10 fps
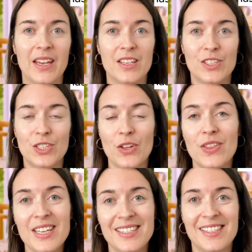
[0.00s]
So
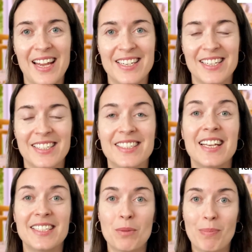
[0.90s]
this sentence
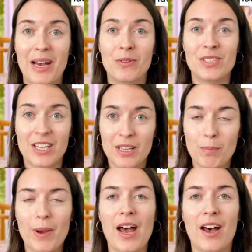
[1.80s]
is about the
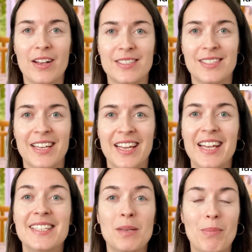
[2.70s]
past.
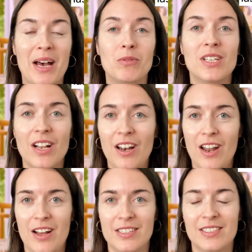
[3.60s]
It's about
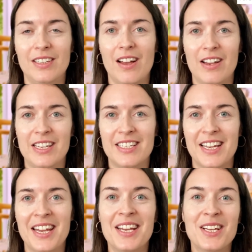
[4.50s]
last night.
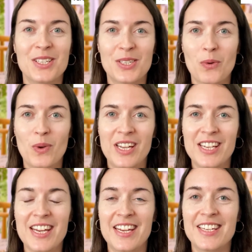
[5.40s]
So we
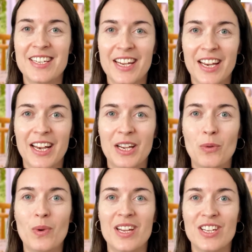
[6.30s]
need I
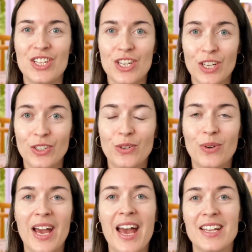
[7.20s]
wish you
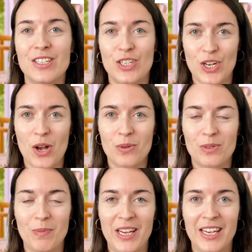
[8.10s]
had told
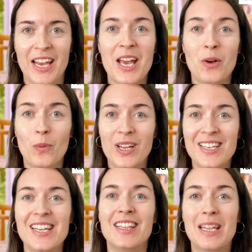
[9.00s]
me. We
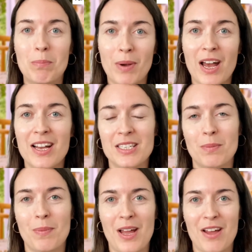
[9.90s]
need the past
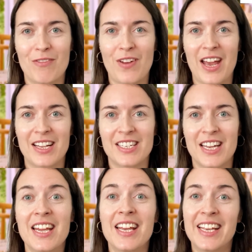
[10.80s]
perfect.
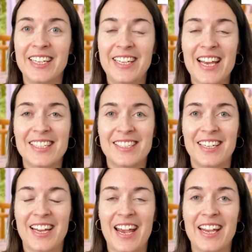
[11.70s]

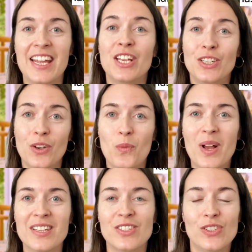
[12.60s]
Yesterday you
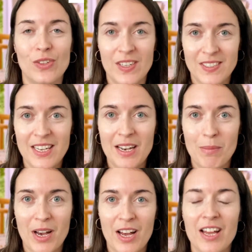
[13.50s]
went to the
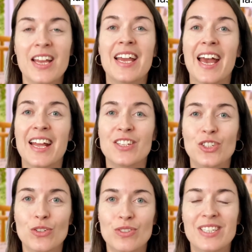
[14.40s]
cinema and
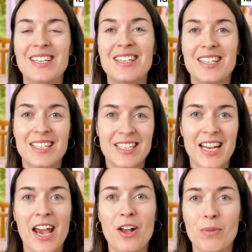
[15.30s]
you didn't
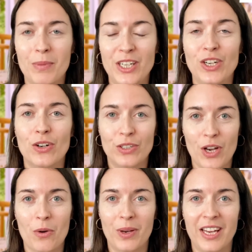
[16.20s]
tell me you're
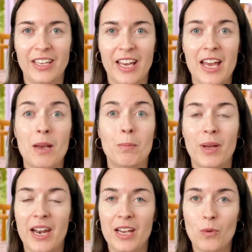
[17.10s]
going, but
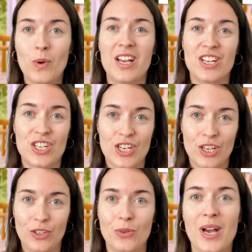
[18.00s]
I wish
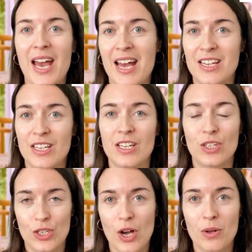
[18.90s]
you had
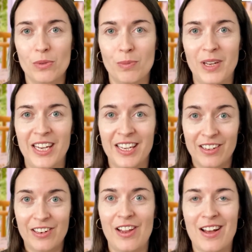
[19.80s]
told me
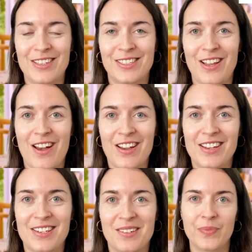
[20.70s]
last
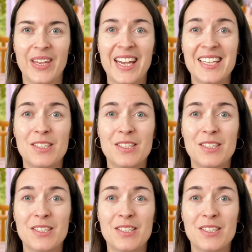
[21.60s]
night. It's